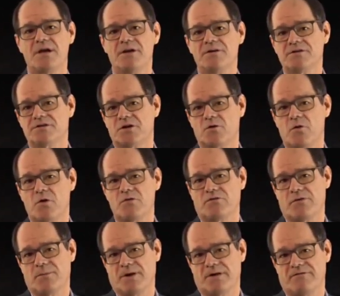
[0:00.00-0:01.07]
Here is a
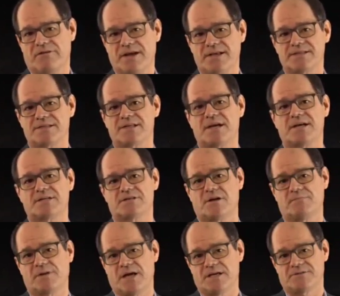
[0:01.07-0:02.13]
quote from an advanced
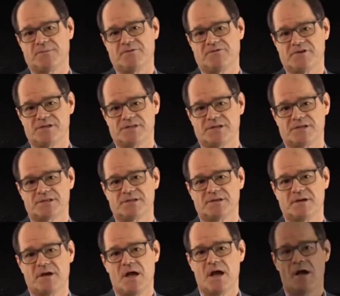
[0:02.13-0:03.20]
text on plasma physics.